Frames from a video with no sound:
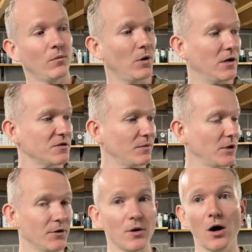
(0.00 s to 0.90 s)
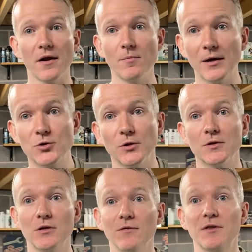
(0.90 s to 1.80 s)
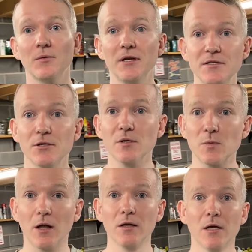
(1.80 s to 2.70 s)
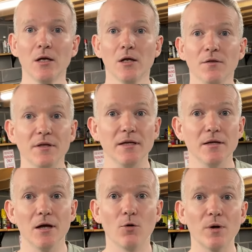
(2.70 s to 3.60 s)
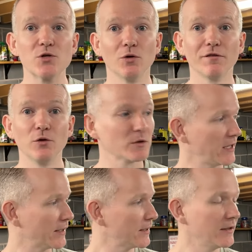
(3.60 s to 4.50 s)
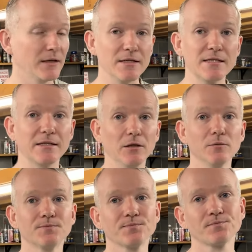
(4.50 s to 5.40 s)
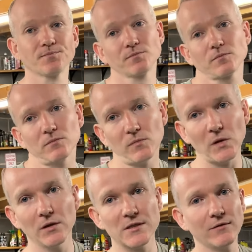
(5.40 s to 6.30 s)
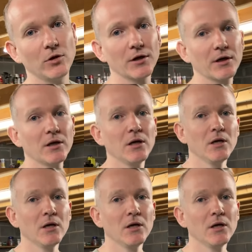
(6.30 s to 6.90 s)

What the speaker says: What else have we got to do? Oh, I didn't mention the other thing we need to do as well. The original fuel tank is still, let's have a look.